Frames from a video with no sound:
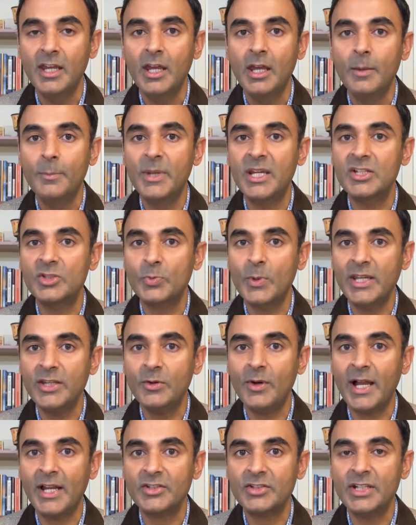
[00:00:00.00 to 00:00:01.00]
Because when you
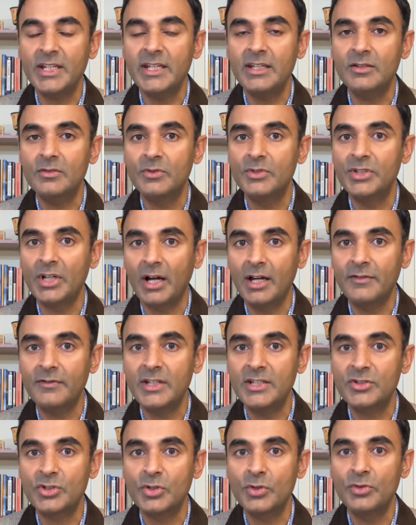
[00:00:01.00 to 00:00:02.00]
actually dive
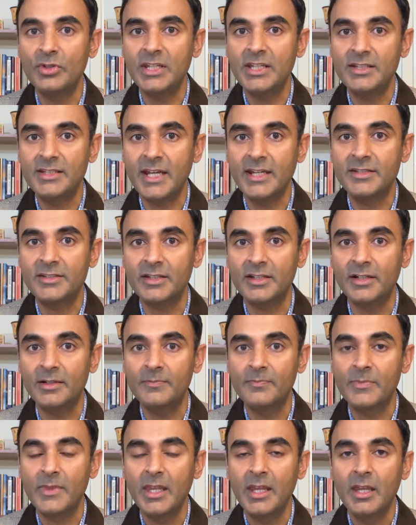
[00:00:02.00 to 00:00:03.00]
into the data,
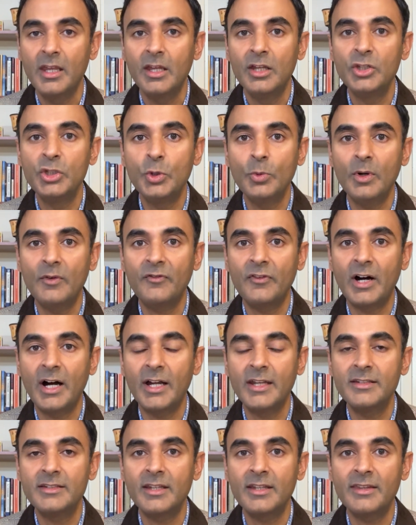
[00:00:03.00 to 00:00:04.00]
you will
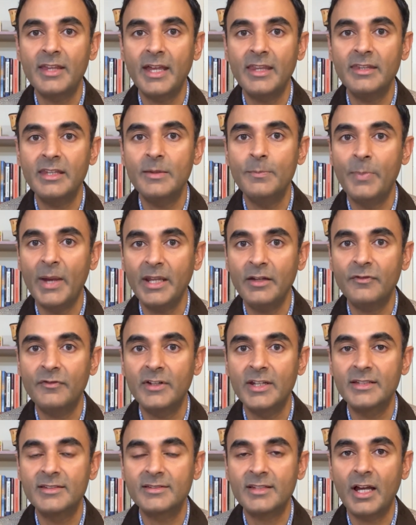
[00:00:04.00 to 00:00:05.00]
find that the
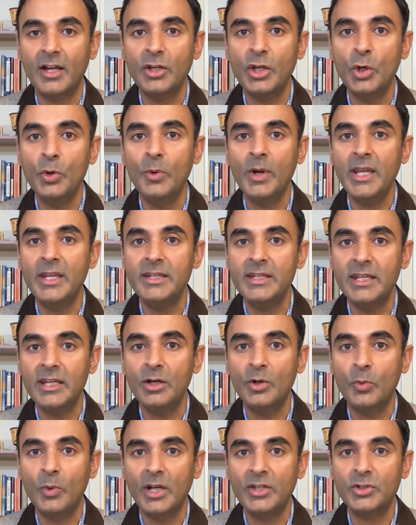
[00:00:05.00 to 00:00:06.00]
benefits are nowhere near
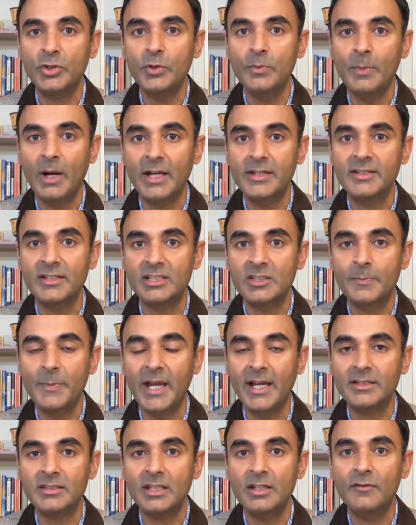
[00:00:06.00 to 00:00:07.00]
what you might
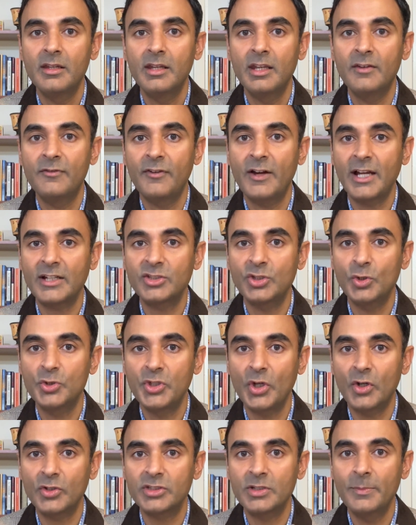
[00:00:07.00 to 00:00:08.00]
expect. In fact, your
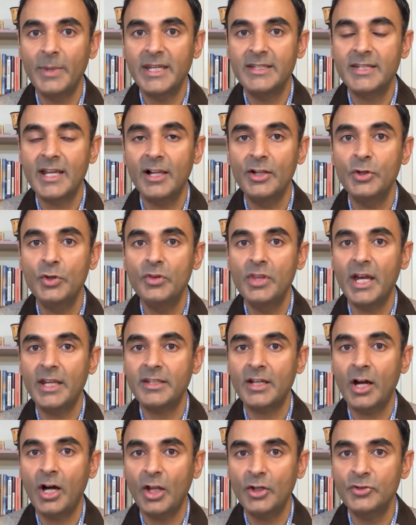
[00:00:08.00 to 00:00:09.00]
doctor may tell you that
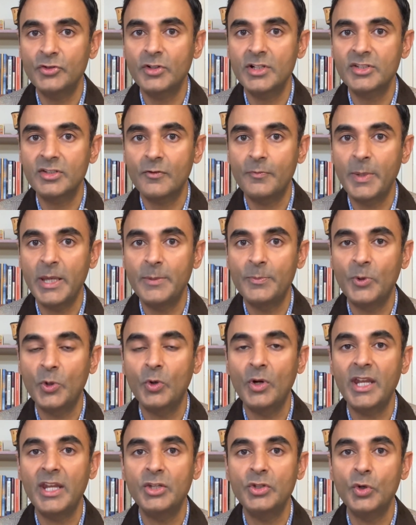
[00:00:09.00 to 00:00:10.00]
hundreds of people
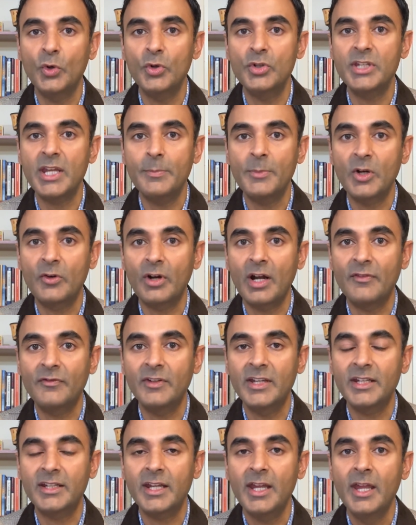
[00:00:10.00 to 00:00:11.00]
in your
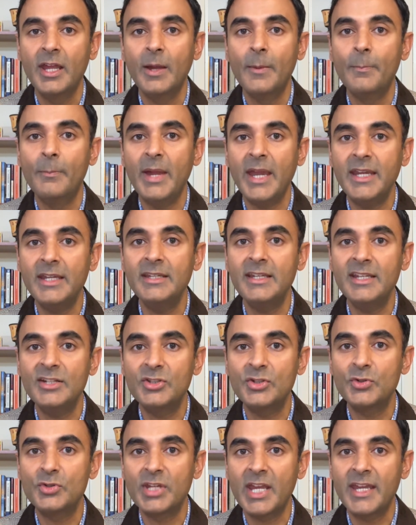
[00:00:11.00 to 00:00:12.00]
demographic may need
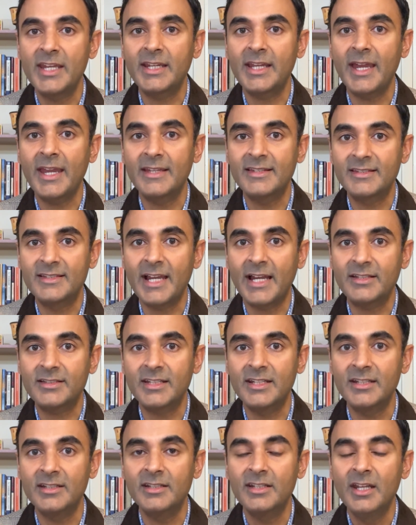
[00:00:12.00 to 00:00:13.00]
to take a
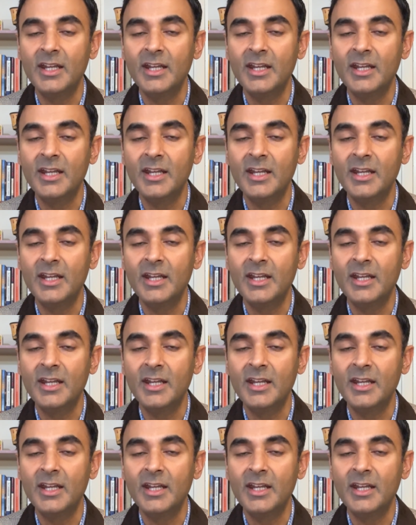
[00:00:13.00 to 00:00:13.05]
statin